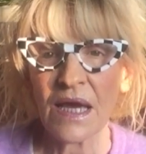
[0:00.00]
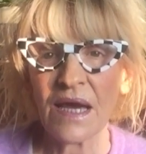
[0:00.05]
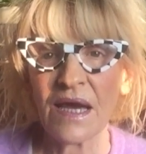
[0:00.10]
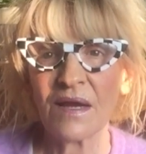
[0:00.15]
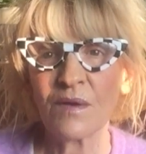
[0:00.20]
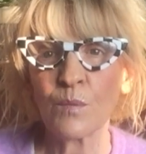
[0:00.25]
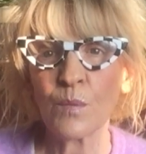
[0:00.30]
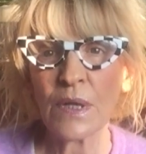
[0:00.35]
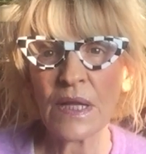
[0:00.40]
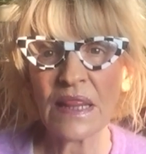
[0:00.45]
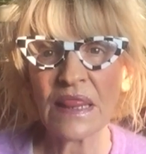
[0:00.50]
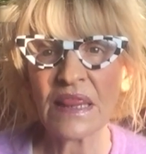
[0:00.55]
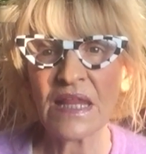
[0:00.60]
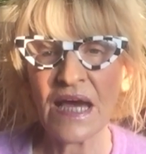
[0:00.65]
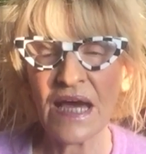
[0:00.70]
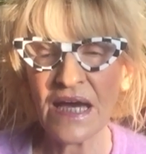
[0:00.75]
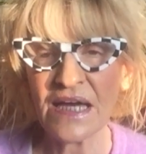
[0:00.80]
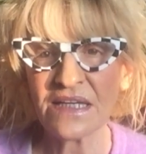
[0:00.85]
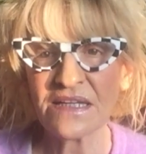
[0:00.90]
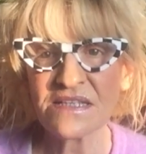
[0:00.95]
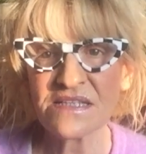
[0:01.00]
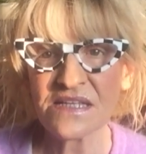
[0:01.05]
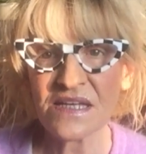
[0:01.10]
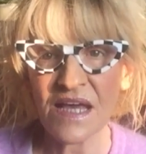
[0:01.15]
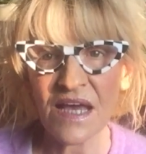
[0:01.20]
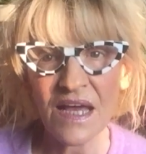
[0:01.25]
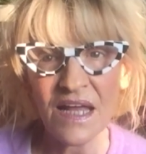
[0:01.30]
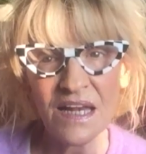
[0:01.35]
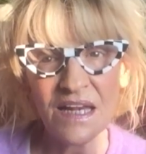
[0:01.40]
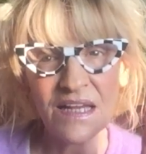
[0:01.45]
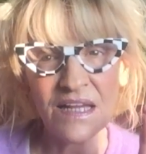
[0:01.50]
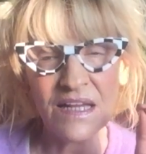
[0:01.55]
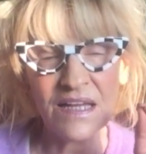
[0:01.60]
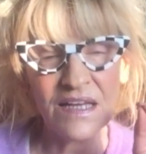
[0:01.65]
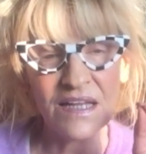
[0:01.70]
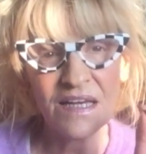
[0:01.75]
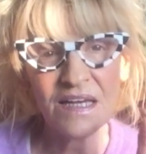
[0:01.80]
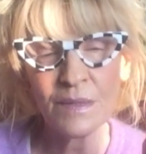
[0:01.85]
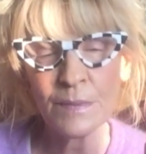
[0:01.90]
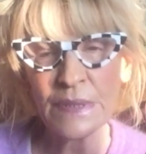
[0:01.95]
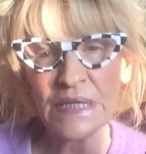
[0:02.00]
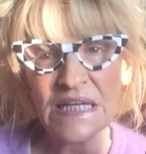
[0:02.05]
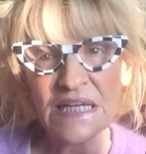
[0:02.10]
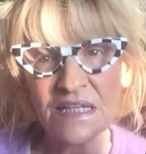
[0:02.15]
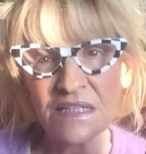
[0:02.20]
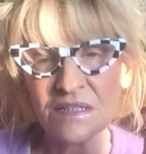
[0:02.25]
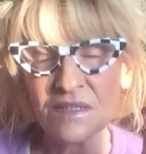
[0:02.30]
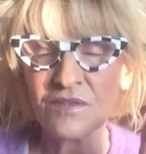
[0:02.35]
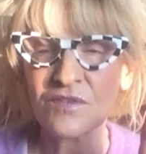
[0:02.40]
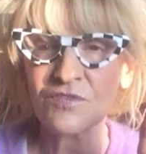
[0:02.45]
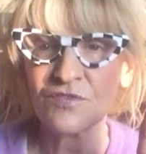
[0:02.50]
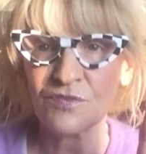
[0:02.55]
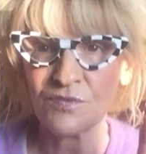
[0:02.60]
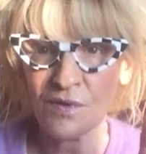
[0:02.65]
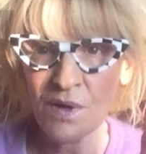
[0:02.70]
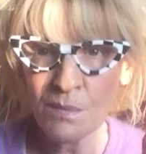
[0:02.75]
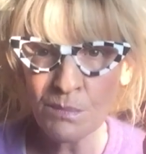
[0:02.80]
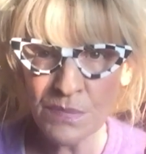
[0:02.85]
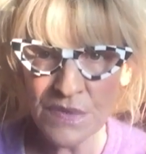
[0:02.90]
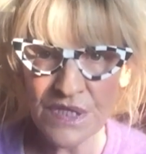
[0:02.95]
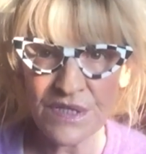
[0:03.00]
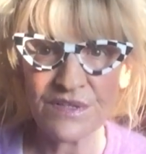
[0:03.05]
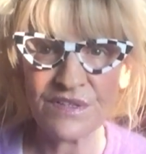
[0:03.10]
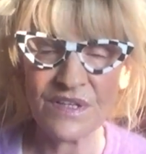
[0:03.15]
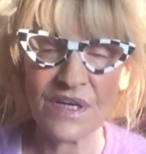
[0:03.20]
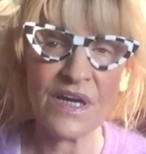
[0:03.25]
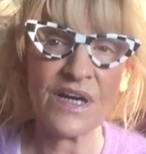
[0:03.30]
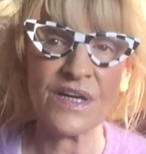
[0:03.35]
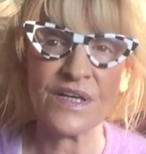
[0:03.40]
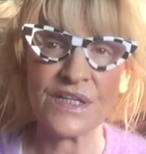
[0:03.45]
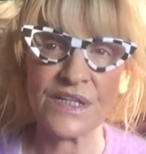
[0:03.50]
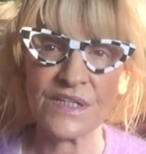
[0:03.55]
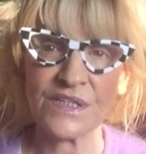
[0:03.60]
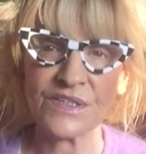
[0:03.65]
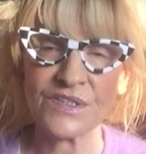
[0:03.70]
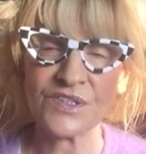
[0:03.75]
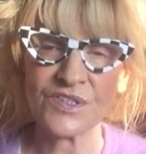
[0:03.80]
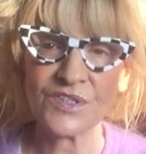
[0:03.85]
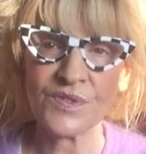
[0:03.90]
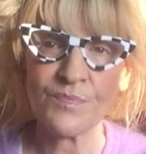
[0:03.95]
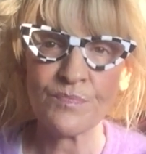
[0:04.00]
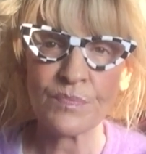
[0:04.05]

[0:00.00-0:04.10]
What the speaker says: And when that is eliminated from the diet,